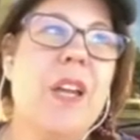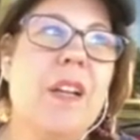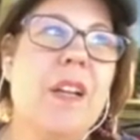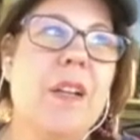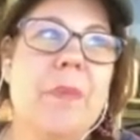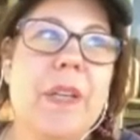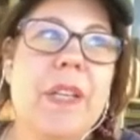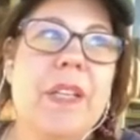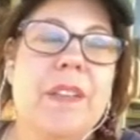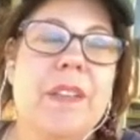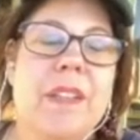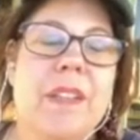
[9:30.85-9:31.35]
And I'm
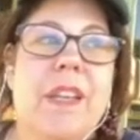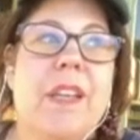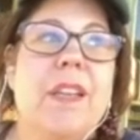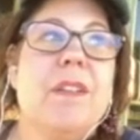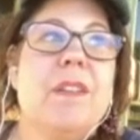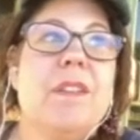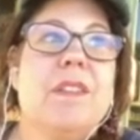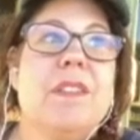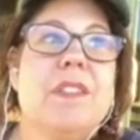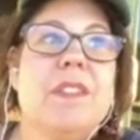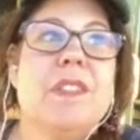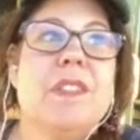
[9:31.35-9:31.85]
like, they
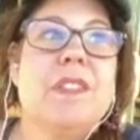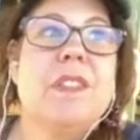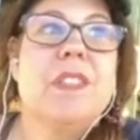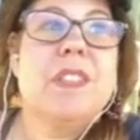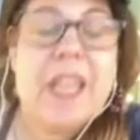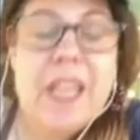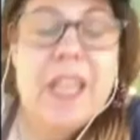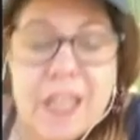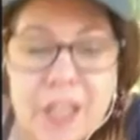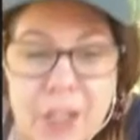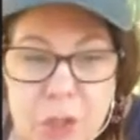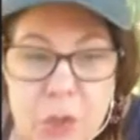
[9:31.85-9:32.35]

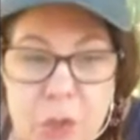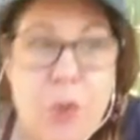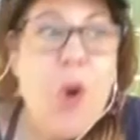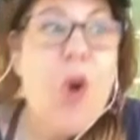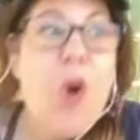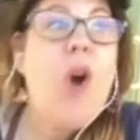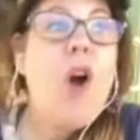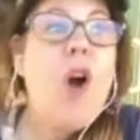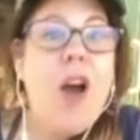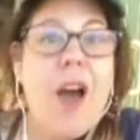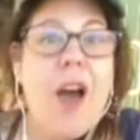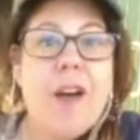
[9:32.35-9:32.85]
take you
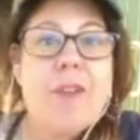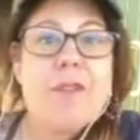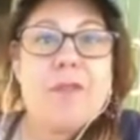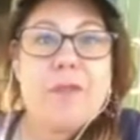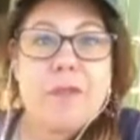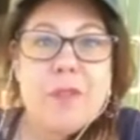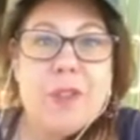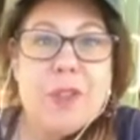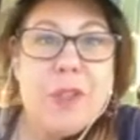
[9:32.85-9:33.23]
off.